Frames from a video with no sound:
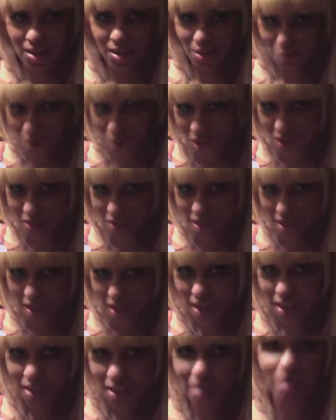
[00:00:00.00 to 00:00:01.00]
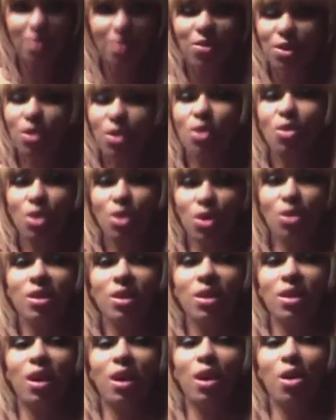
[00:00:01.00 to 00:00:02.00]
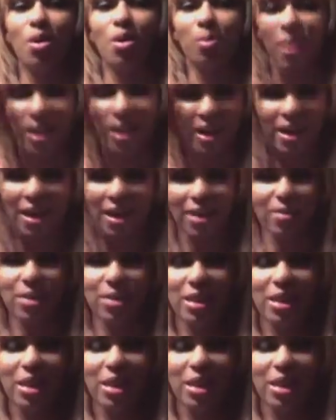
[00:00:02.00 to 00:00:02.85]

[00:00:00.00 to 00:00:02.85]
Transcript: If you don't know it, oh my God.